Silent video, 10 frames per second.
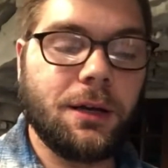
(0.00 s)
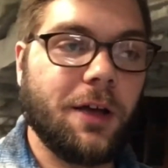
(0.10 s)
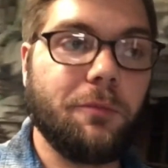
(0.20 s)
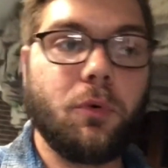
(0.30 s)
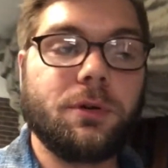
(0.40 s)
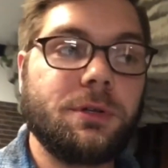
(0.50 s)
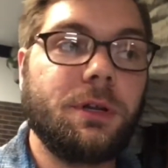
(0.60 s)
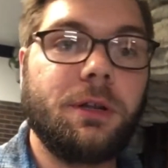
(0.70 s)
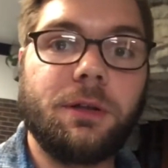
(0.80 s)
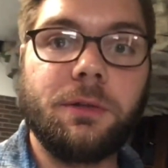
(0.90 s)
I board
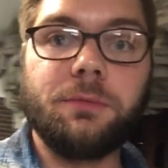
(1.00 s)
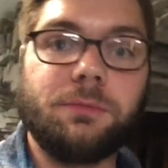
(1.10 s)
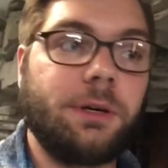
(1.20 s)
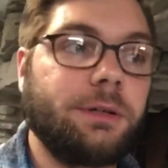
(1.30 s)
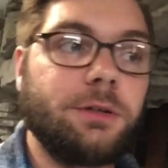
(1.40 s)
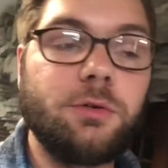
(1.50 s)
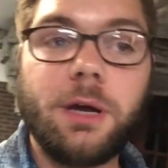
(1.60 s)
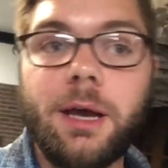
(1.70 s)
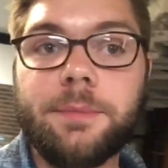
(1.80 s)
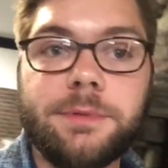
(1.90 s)
slid it like 2
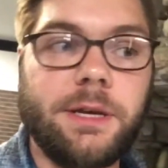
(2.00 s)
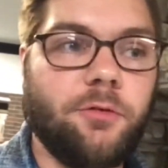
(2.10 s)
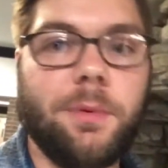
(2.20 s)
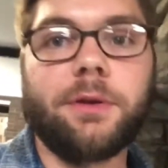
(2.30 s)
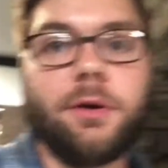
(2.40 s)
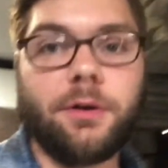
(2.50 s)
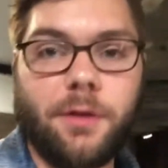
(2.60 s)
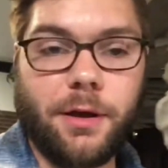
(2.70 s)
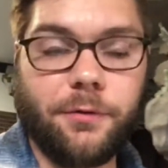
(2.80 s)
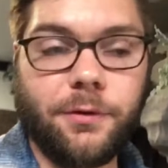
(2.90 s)
times ever in my entire
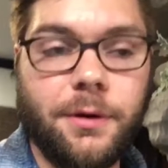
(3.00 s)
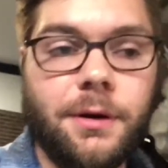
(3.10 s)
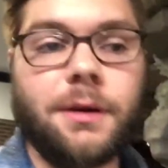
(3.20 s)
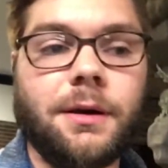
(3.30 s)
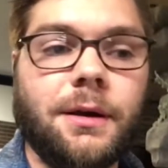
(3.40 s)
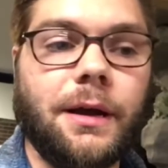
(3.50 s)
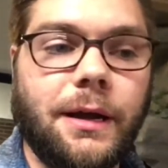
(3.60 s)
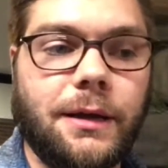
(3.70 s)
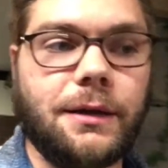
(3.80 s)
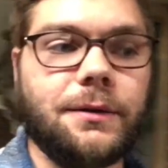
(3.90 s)
life,
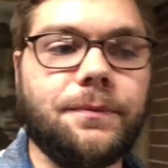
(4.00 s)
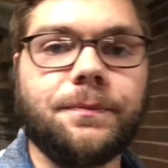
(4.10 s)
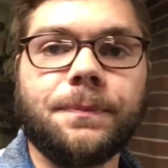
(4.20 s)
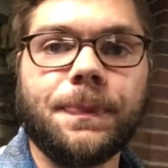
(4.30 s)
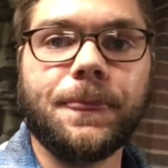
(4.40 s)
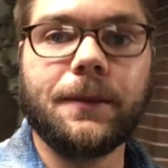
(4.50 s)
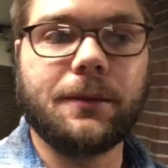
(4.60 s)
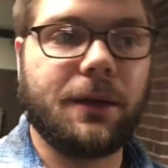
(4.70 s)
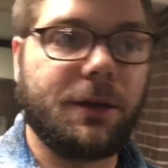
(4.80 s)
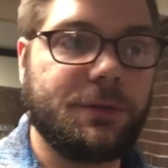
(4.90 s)
and
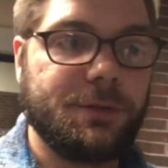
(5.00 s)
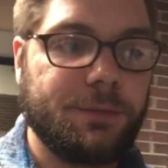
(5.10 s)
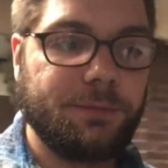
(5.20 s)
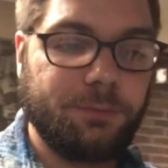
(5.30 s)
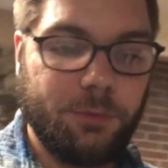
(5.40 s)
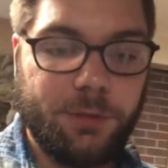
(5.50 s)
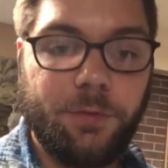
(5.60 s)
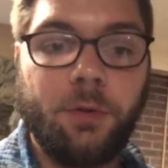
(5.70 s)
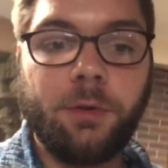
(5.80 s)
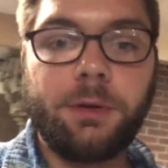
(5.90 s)
I was
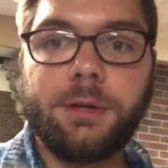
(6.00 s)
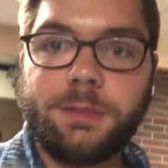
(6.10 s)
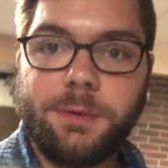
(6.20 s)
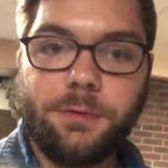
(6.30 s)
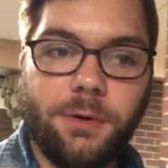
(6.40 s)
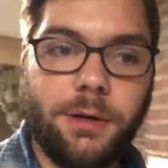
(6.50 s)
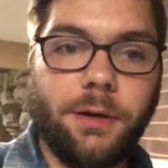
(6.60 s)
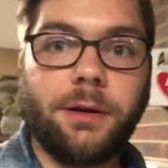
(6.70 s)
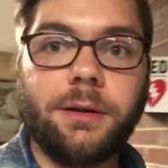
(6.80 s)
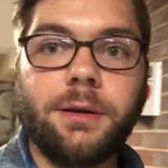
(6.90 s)
feeling a Smith grind
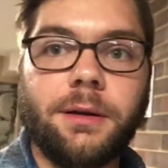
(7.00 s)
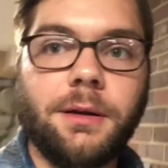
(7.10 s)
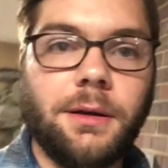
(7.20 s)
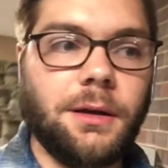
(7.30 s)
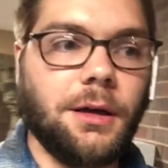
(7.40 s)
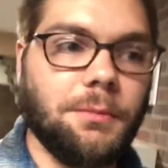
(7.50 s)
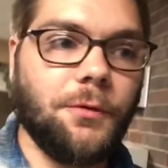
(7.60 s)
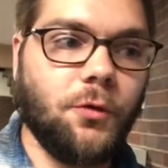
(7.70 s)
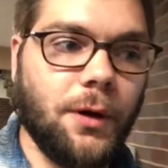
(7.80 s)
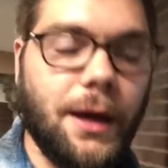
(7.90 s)
down it
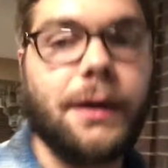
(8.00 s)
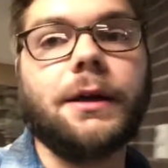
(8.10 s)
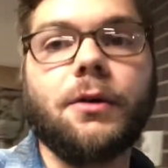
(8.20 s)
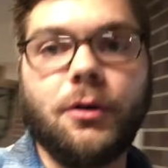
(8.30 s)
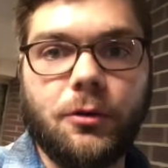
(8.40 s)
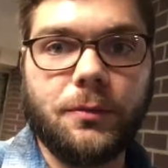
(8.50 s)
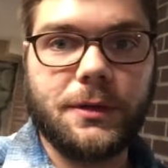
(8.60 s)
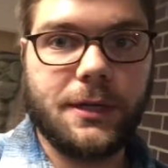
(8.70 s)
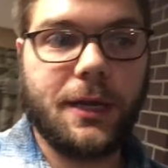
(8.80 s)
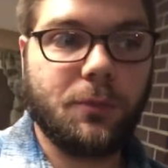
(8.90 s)
before I had to go home
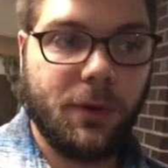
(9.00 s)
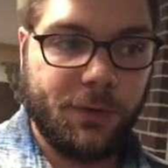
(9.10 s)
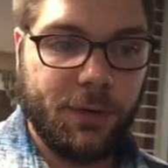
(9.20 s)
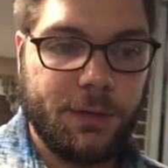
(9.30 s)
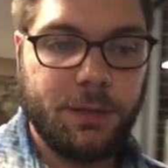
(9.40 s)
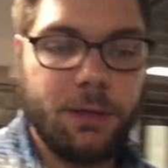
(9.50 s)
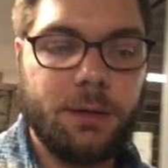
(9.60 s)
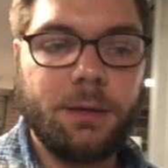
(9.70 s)
because I had work the next day.